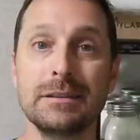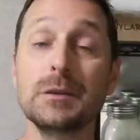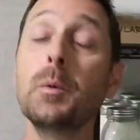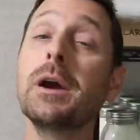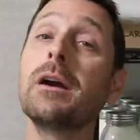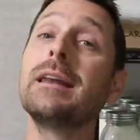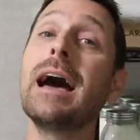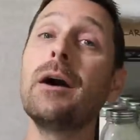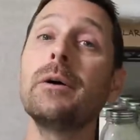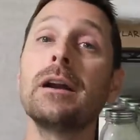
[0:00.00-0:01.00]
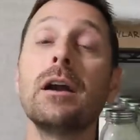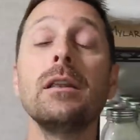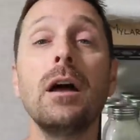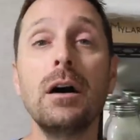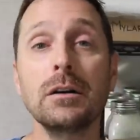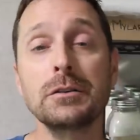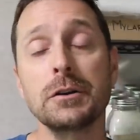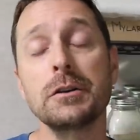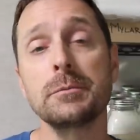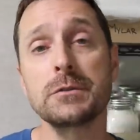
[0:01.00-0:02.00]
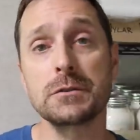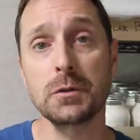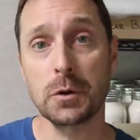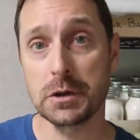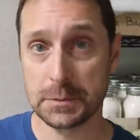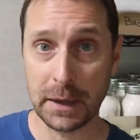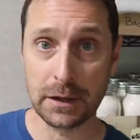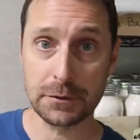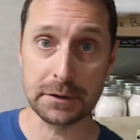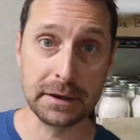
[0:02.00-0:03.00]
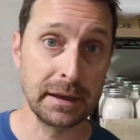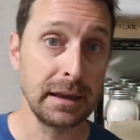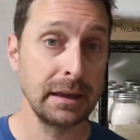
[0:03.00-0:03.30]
So we are now in our long-term storage pantry.